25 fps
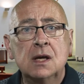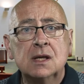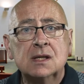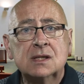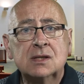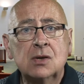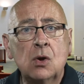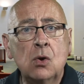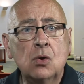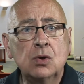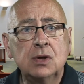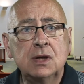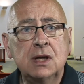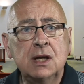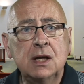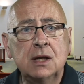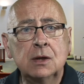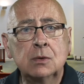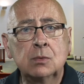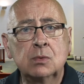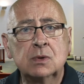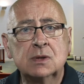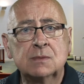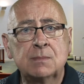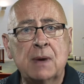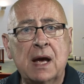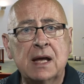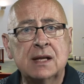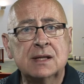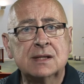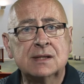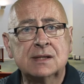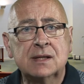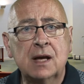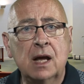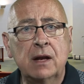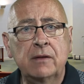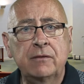So near was
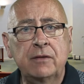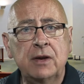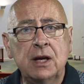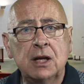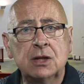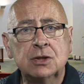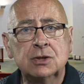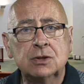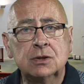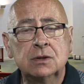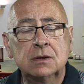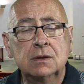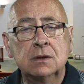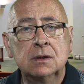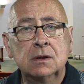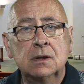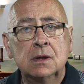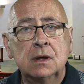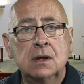man's salvation.